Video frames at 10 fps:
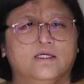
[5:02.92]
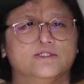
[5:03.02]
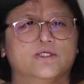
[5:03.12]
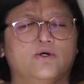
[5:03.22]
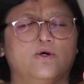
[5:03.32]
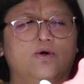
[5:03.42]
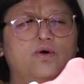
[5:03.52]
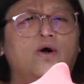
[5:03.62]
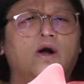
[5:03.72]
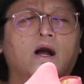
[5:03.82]

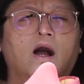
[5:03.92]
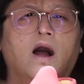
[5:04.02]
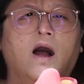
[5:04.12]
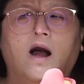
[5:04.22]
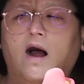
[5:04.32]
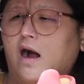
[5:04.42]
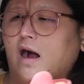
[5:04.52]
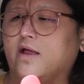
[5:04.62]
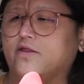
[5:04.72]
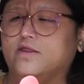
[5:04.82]
So
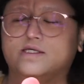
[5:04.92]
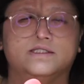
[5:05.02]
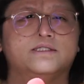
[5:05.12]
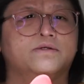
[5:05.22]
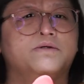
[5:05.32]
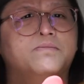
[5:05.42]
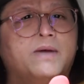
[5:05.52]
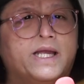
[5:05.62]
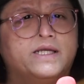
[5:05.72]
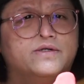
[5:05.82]
this is a
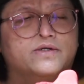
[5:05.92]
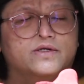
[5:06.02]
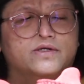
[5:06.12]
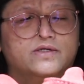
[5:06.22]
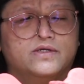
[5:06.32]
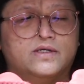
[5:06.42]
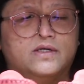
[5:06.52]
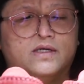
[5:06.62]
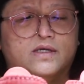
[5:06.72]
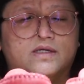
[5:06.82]
reminder
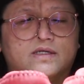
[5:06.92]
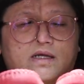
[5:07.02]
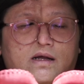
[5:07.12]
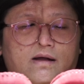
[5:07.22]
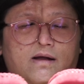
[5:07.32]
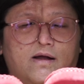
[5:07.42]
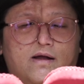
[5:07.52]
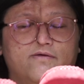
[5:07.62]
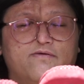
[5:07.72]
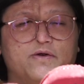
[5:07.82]

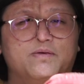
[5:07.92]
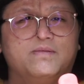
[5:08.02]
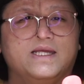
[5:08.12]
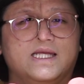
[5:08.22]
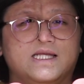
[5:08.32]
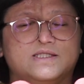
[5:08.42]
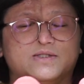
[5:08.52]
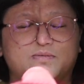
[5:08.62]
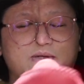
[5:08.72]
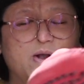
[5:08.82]
for me
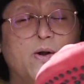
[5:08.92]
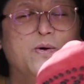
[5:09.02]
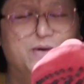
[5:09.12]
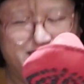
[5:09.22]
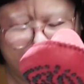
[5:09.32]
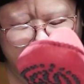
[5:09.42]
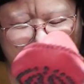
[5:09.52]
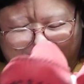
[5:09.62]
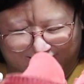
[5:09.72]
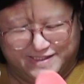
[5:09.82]
to be holy.
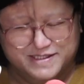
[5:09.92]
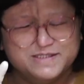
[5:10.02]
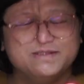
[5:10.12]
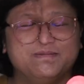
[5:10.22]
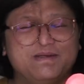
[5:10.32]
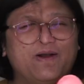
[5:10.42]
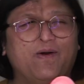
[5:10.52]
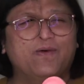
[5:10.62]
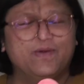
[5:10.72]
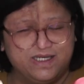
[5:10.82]
To be
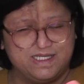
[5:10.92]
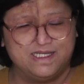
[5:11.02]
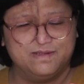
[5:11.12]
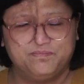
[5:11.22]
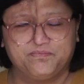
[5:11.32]
holy.